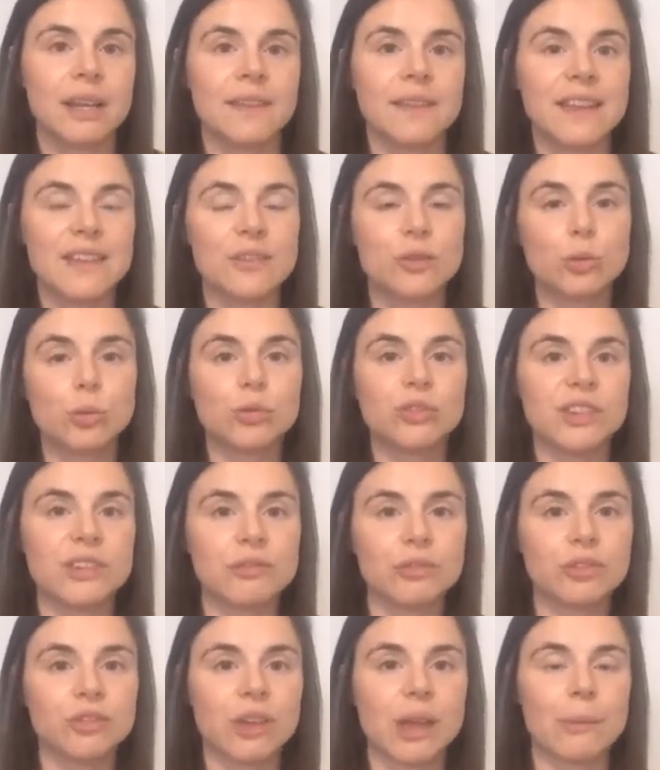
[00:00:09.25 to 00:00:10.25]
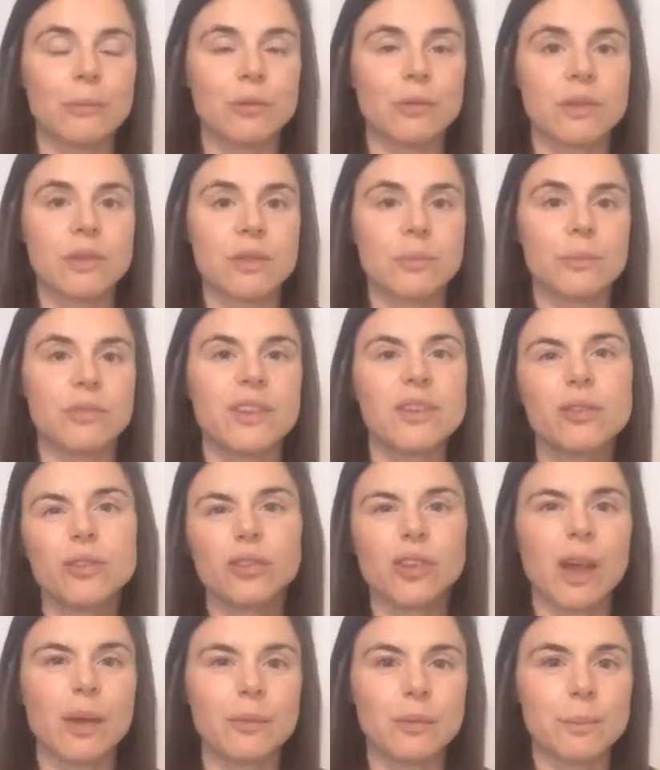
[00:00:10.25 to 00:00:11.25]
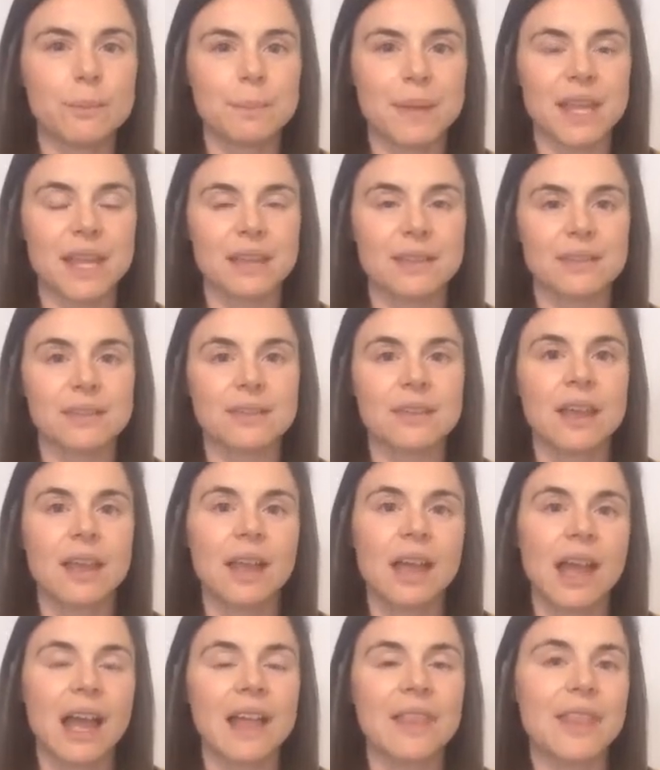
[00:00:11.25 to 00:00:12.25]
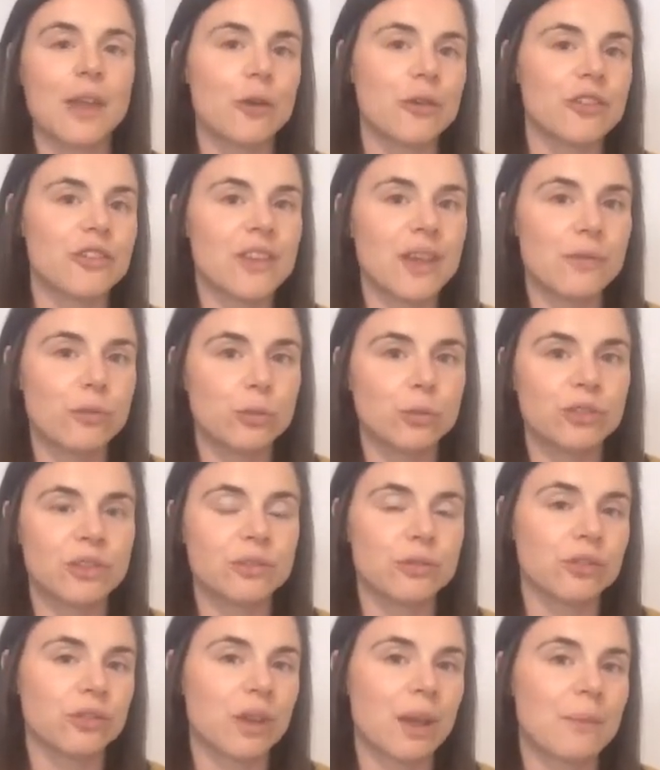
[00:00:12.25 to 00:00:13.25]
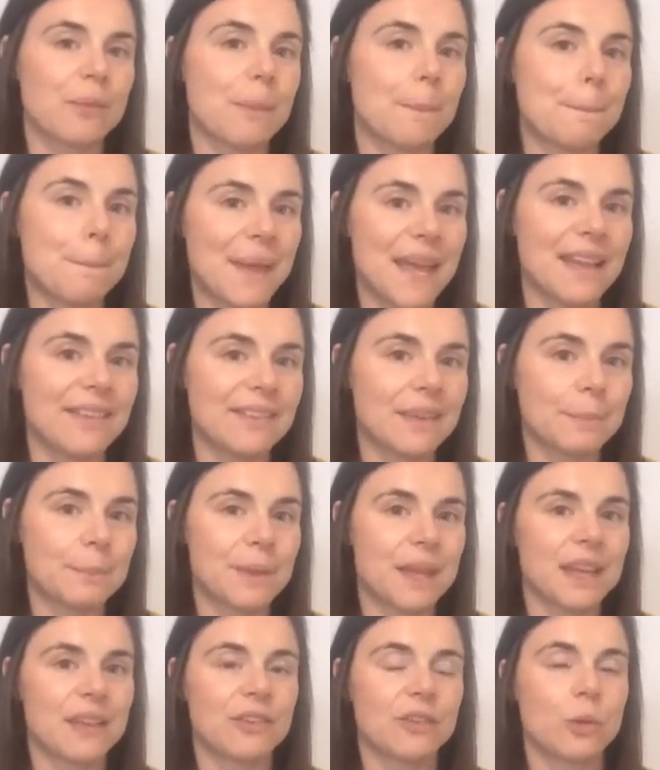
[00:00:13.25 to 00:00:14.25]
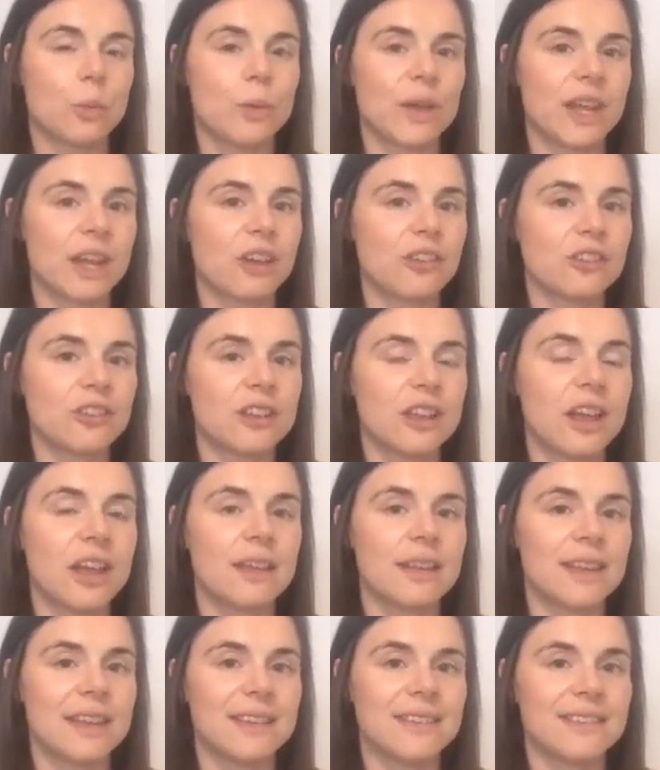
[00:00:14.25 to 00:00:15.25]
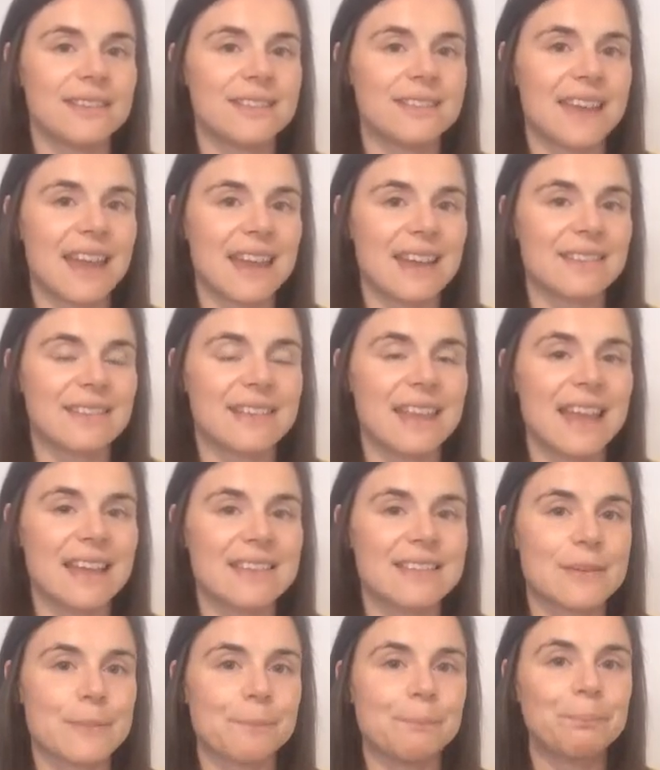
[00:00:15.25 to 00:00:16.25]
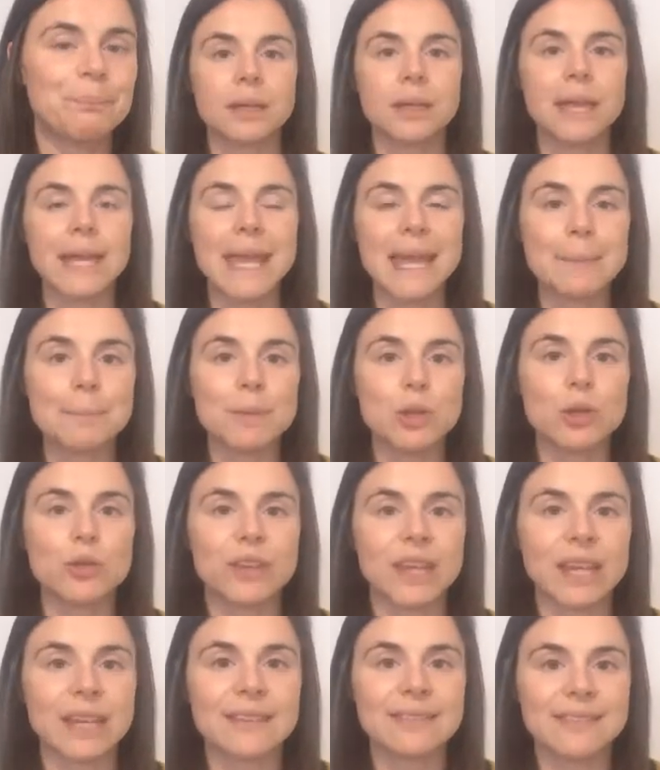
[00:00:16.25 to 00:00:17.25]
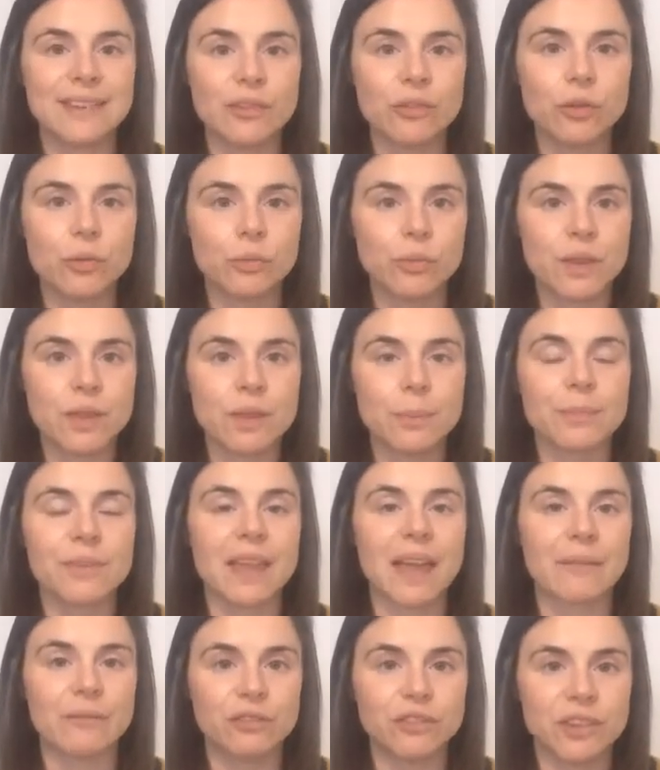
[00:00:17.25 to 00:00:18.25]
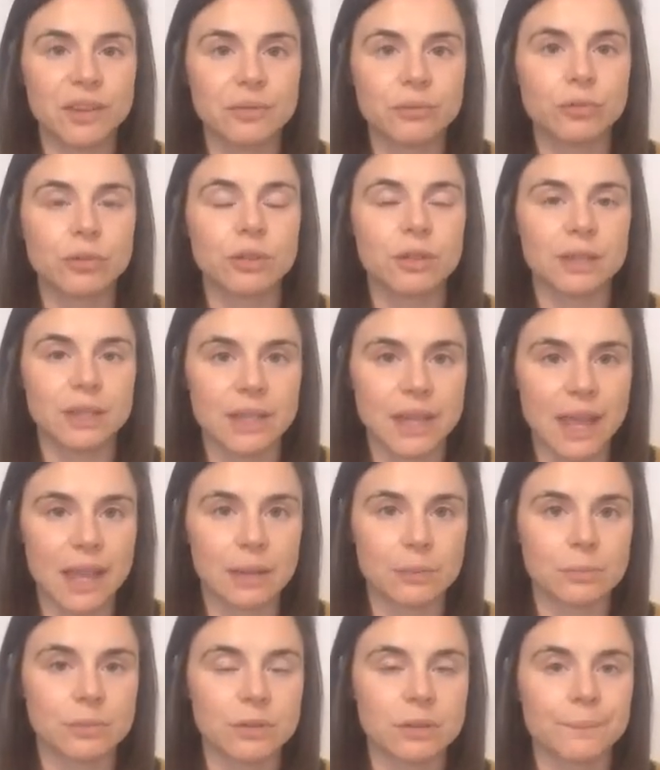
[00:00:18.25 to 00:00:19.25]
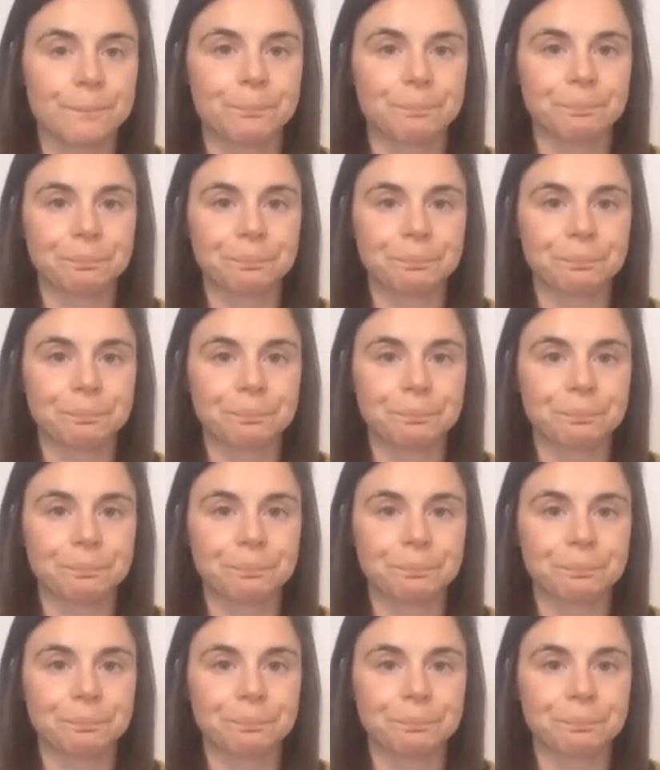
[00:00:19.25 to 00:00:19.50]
These are called different types of rhythms, different types of beats, and there are several different types of basic beats that we're going to learn in today's lesson. In music, different rhythms have different names.